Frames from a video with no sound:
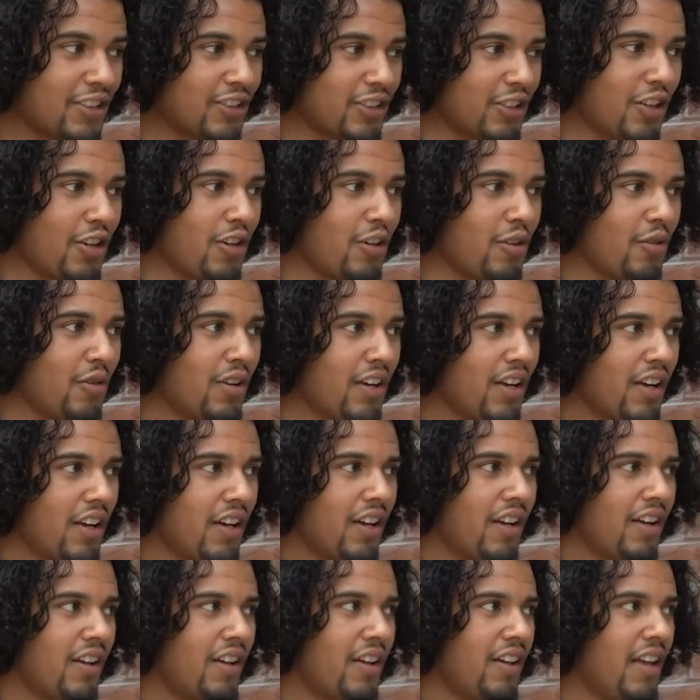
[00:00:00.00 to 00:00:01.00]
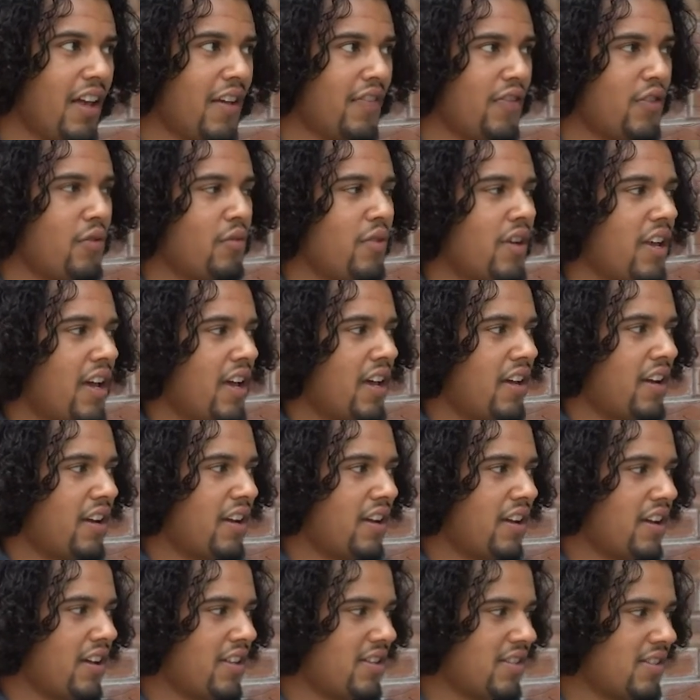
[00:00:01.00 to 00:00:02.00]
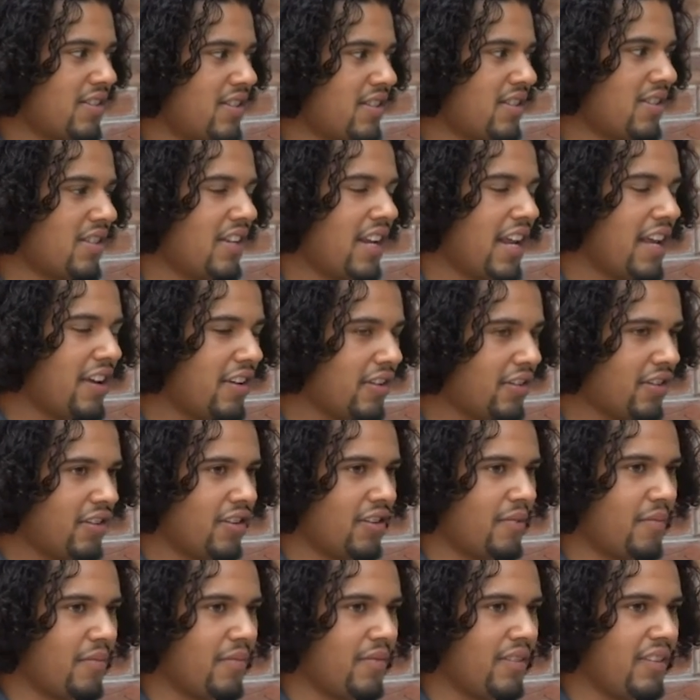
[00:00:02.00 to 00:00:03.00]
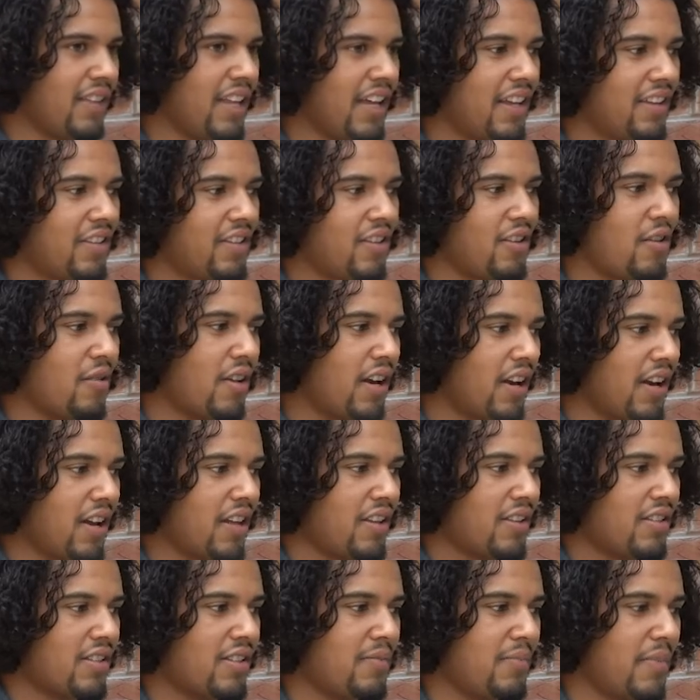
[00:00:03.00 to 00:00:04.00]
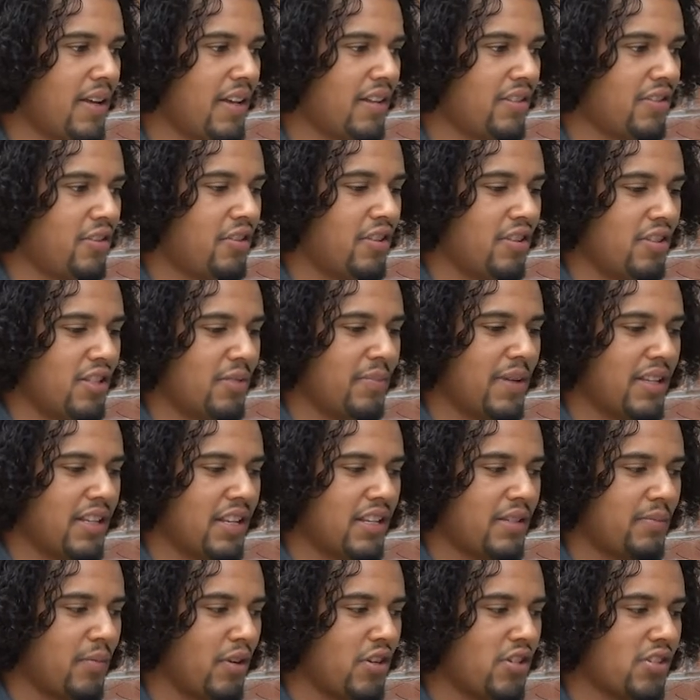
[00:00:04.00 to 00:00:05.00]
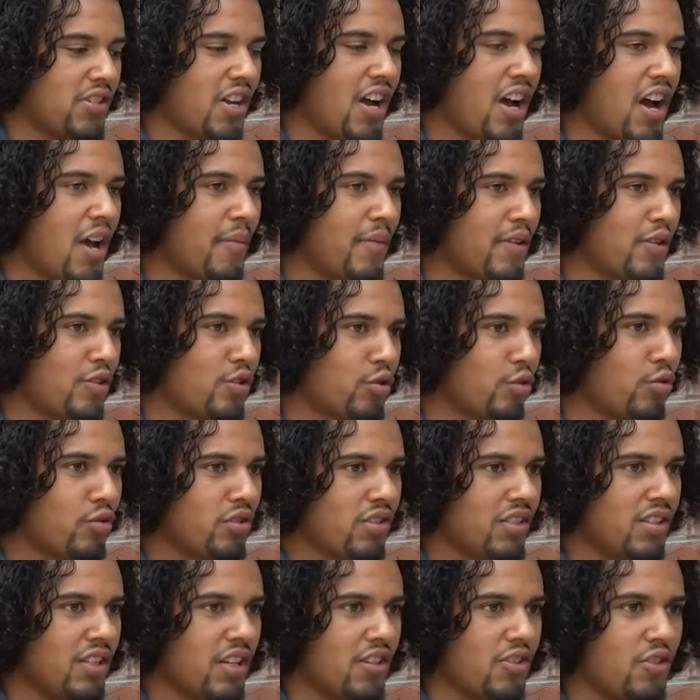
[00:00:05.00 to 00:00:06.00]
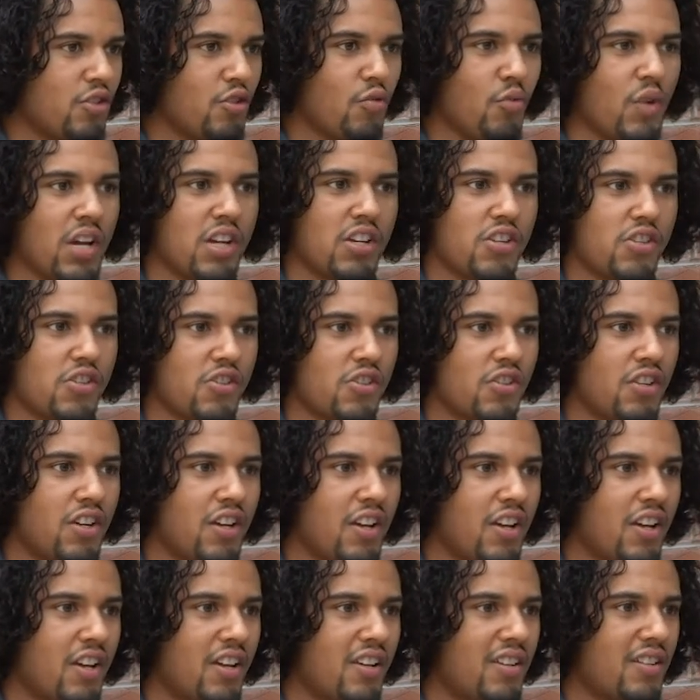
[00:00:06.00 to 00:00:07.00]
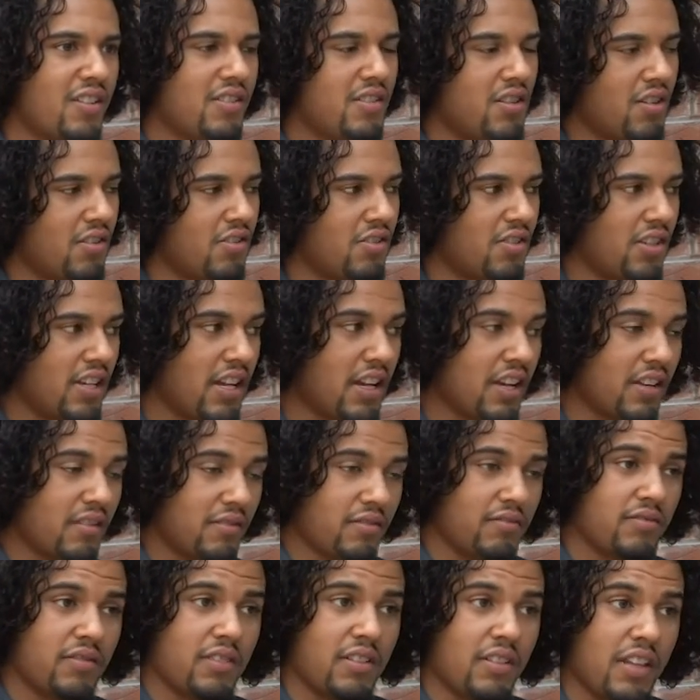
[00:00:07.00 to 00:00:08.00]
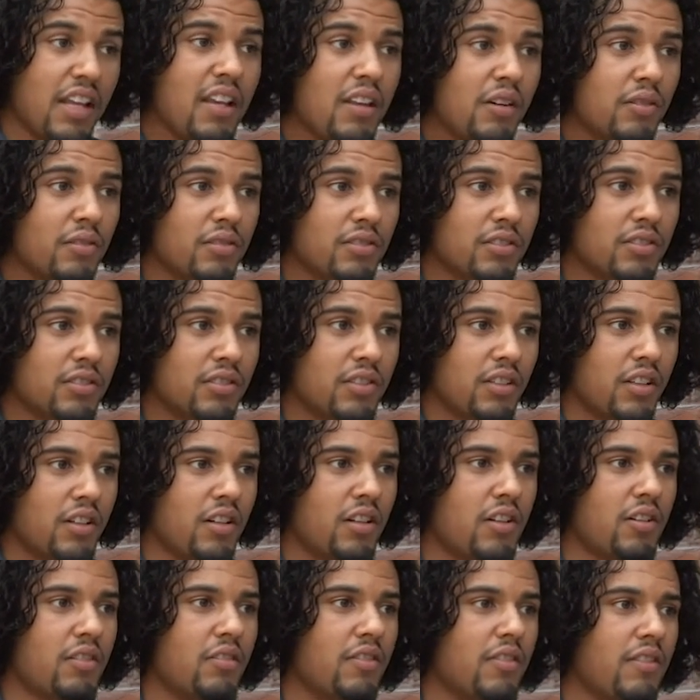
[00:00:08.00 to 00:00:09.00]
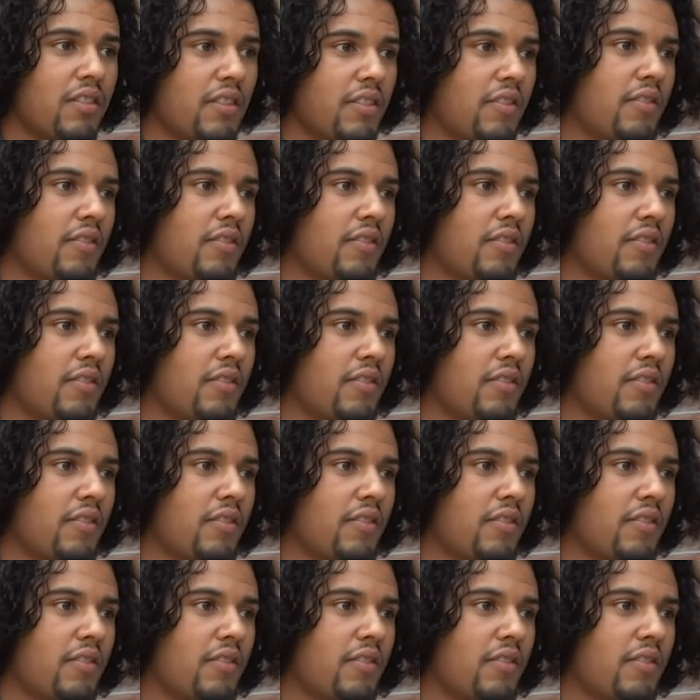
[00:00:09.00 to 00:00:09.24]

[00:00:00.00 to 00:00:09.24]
So if you're getting a consistent income, then you can spend as much time on sourcing as you wish, as long as you get the deals. You know,